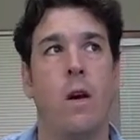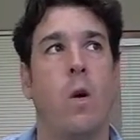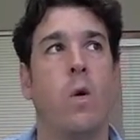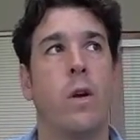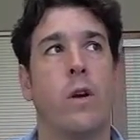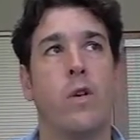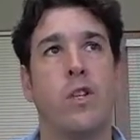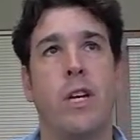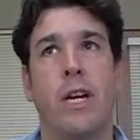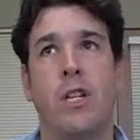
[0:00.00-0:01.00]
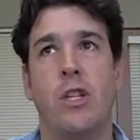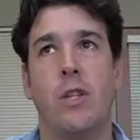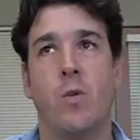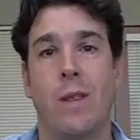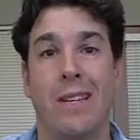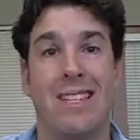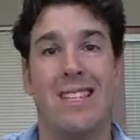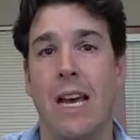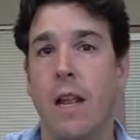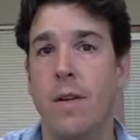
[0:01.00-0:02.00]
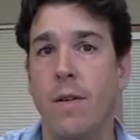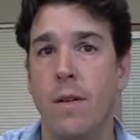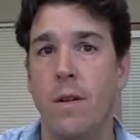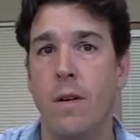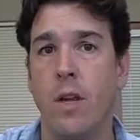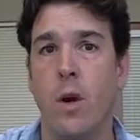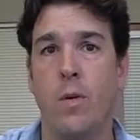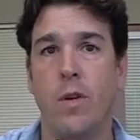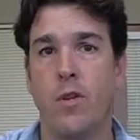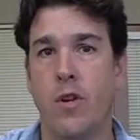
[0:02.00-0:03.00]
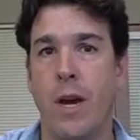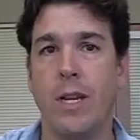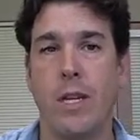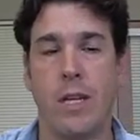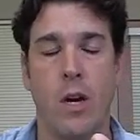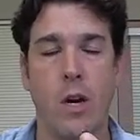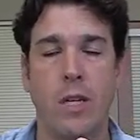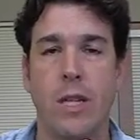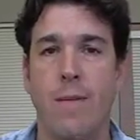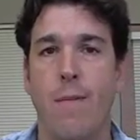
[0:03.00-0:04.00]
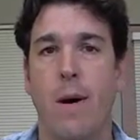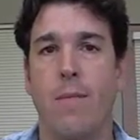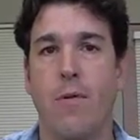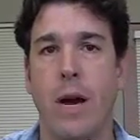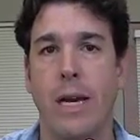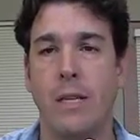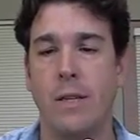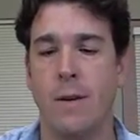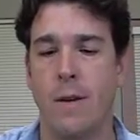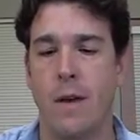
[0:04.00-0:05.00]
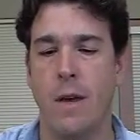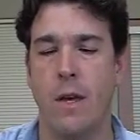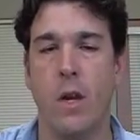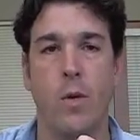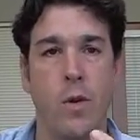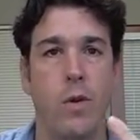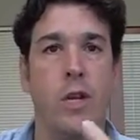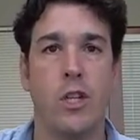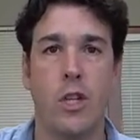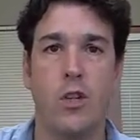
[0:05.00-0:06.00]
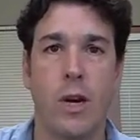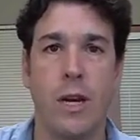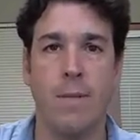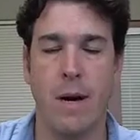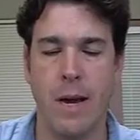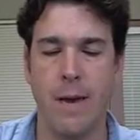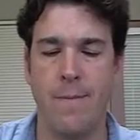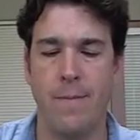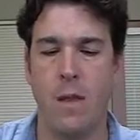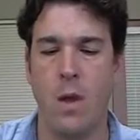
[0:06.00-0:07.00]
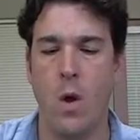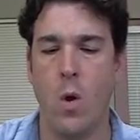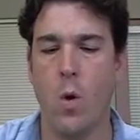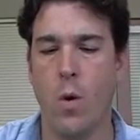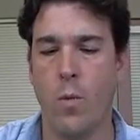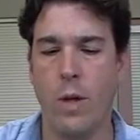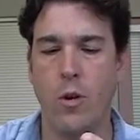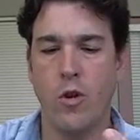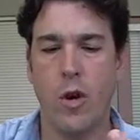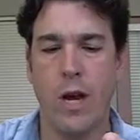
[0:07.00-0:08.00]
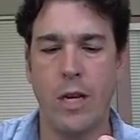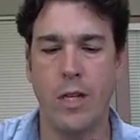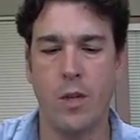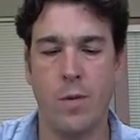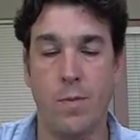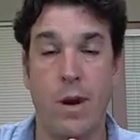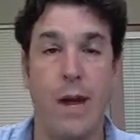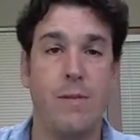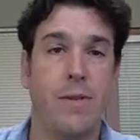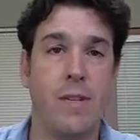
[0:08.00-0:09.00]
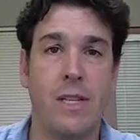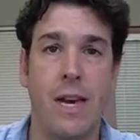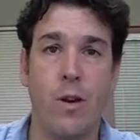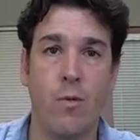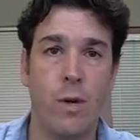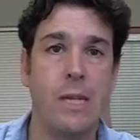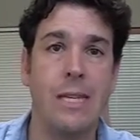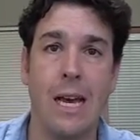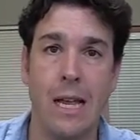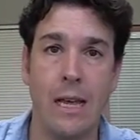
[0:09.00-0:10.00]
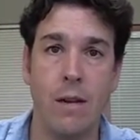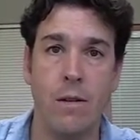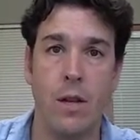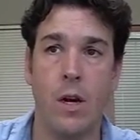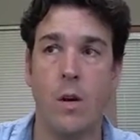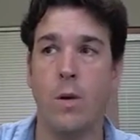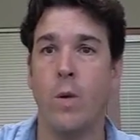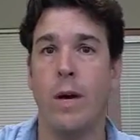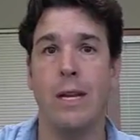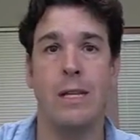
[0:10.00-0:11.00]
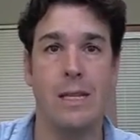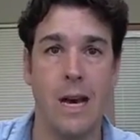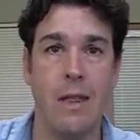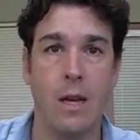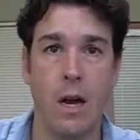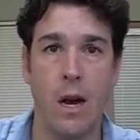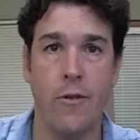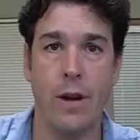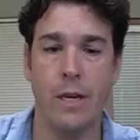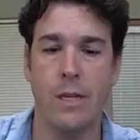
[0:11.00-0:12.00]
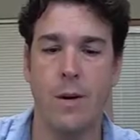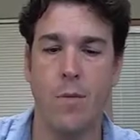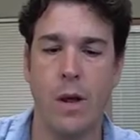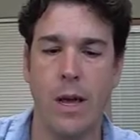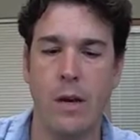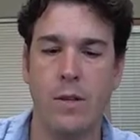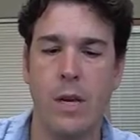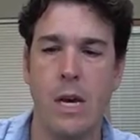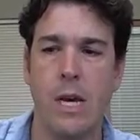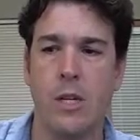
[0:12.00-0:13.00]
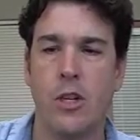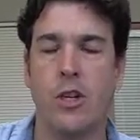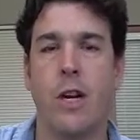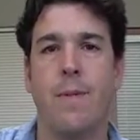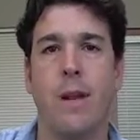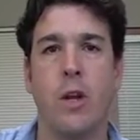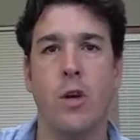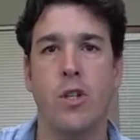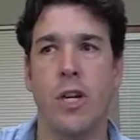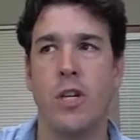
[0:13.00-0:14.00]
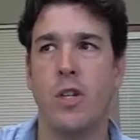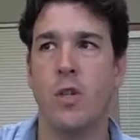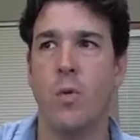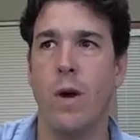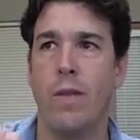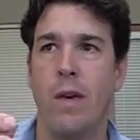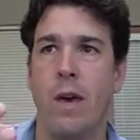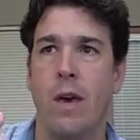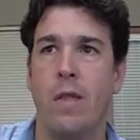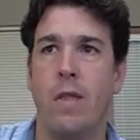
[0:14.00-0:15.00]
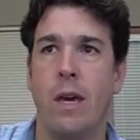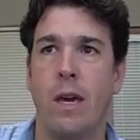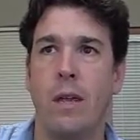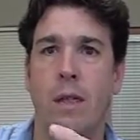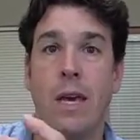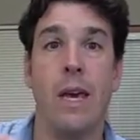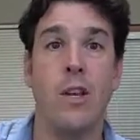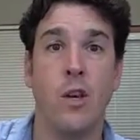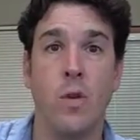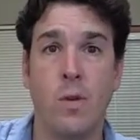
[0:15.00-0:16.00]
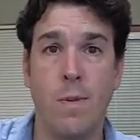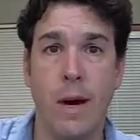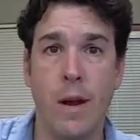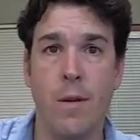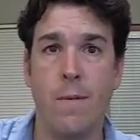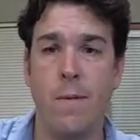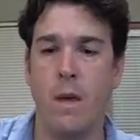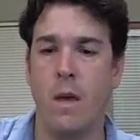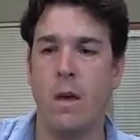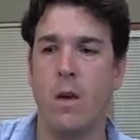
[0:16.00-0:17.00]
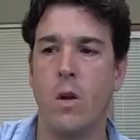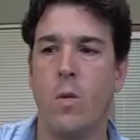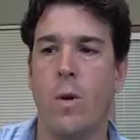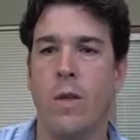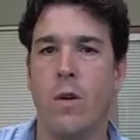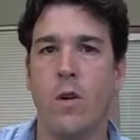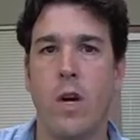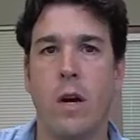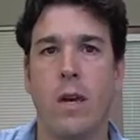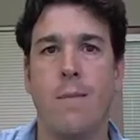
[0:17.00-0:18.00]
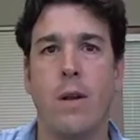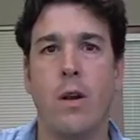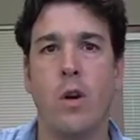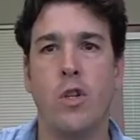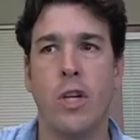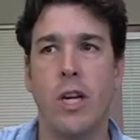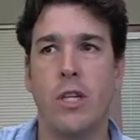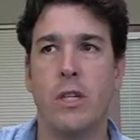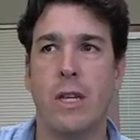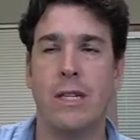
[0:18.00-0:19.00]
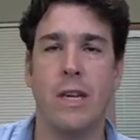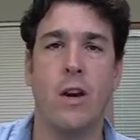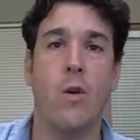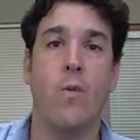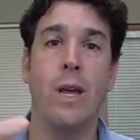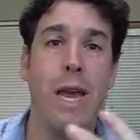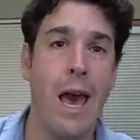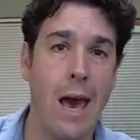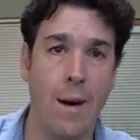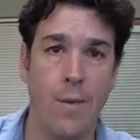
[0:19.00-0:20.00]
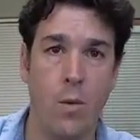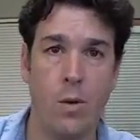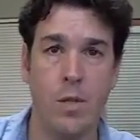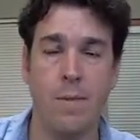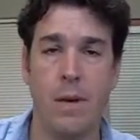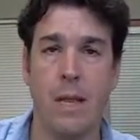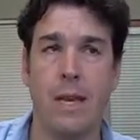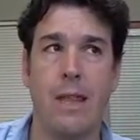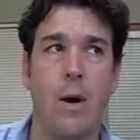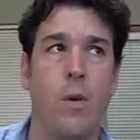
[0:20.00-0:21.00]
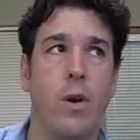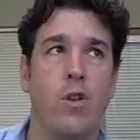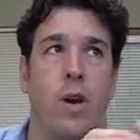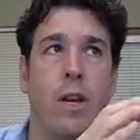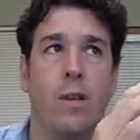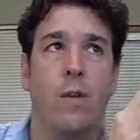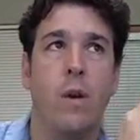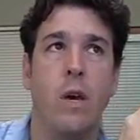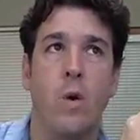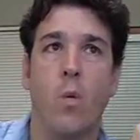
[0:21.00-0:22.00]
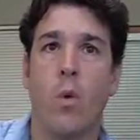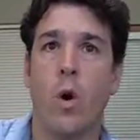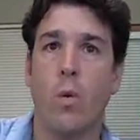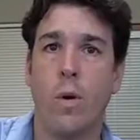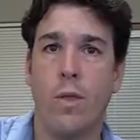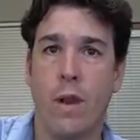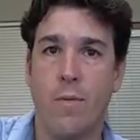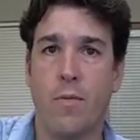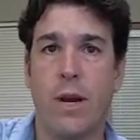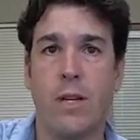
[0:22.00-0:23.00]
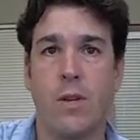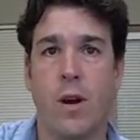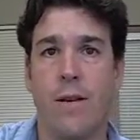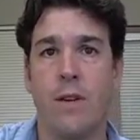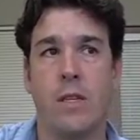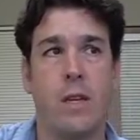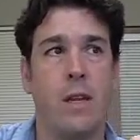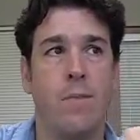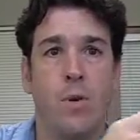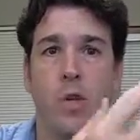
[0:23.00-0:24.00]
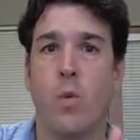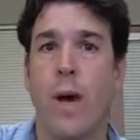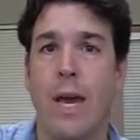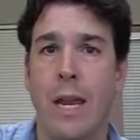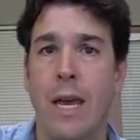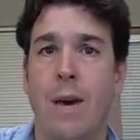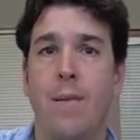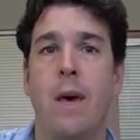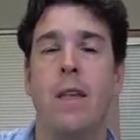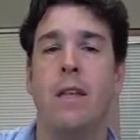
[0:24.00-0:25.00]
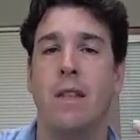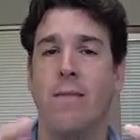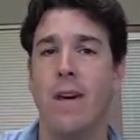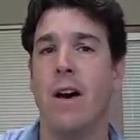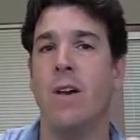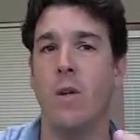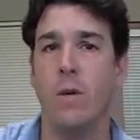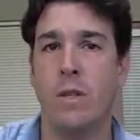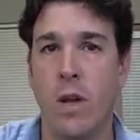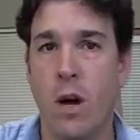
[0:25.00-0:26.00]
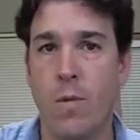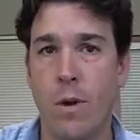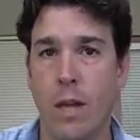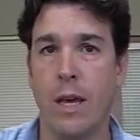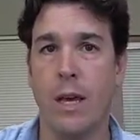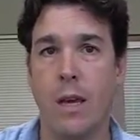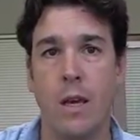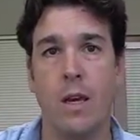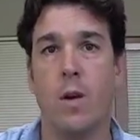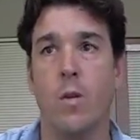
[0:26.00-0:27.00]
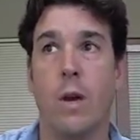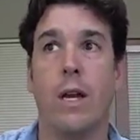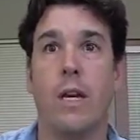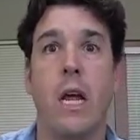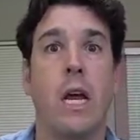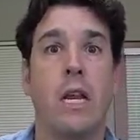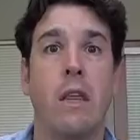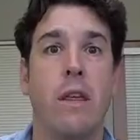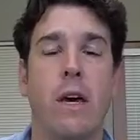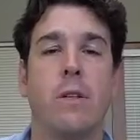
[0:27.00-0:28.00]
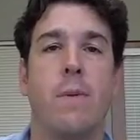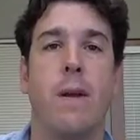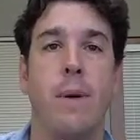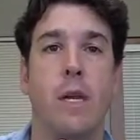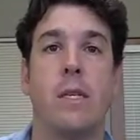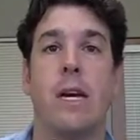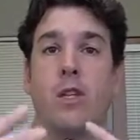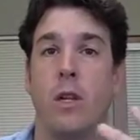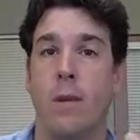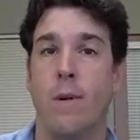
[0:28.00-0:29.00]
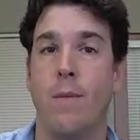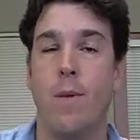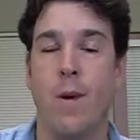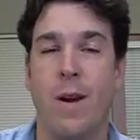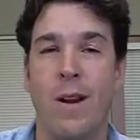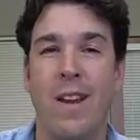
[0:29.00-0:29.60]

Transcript: or negotiations with a seller, when you're trying to talk to them about price, when you're initially trying to buy it, or when you're trying to, perhaps you've decided to resell it, go ahead and assign the contract to someone else. So you're talking about negotiations with the end use buyer, whether you're talking about negotiations, let's say on a rehab or something like that, where you're trying to work with an appraiser, obviously, and persuade him that the value is not really, like 90,000, but I mean, it's actually a little bit more.